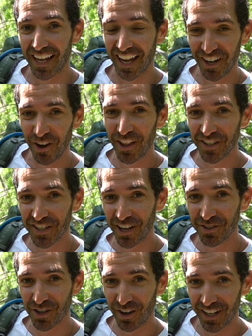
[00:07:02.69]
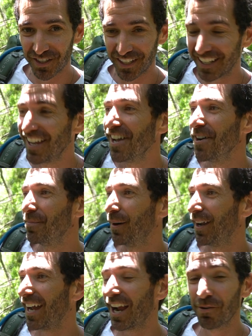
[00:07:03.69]
I know that sounds crazy,
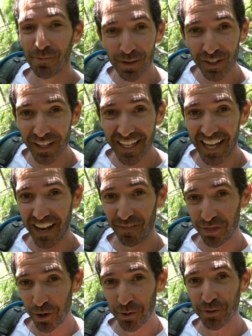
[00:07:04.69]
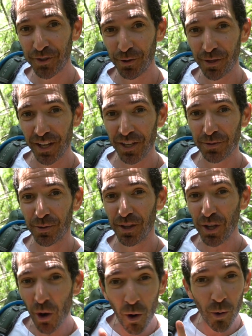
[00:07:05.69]
but I really can't. Those two things were
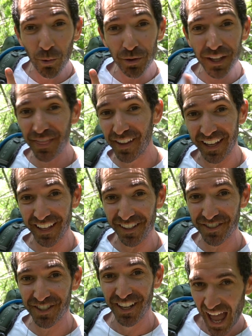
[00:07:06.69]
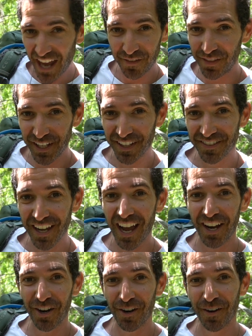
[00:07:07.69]
the only things out of the
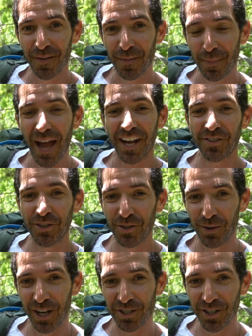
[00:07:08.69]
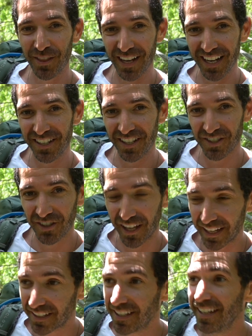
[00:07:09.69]
entire pack situation that I
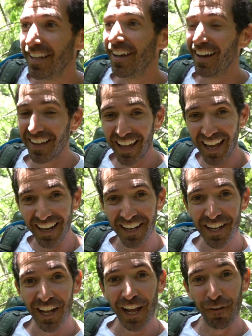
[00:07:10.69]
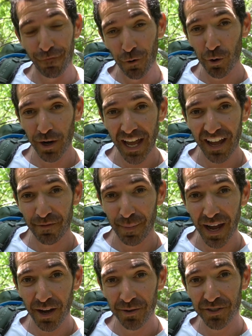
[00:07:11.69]
disliked. Again, if 4.5
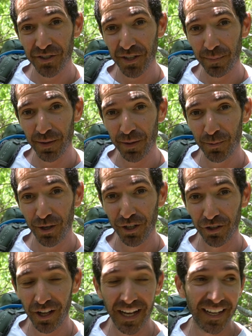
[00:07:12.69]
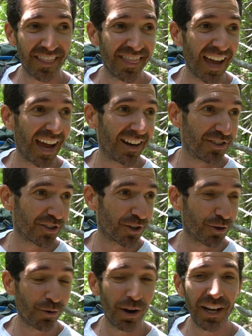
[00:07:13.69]
pounds is something where you're like, that is a
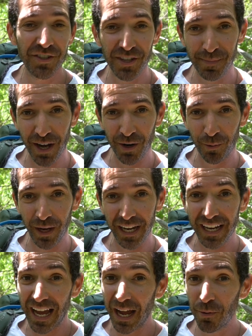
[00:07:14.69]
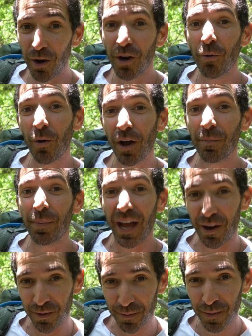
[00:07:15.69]
crazy amount of weight, I want a 1
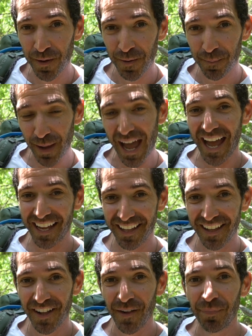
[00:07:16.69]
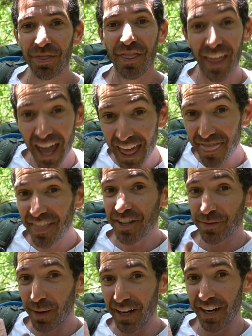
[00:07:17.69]
pound pack, then
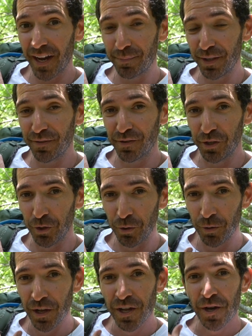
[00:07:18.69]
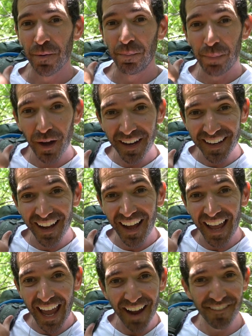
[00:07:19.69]
this might not be for you. But
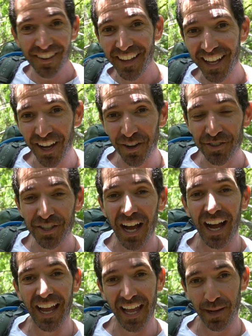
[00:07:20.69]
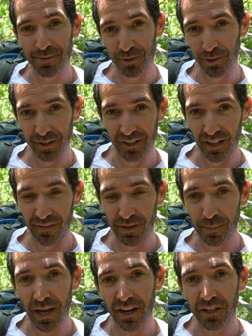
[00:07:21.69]
everything else I absolutely loved
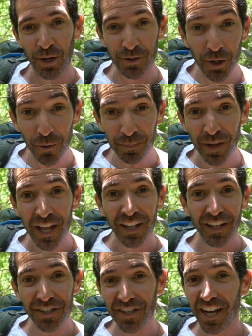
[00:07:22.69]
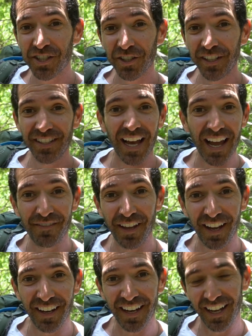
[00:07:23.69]
about it. So let's actually dive
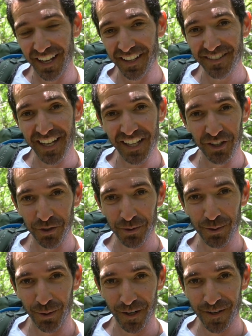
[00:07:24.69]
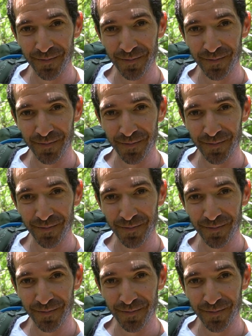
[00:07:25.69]
in and take a little tour.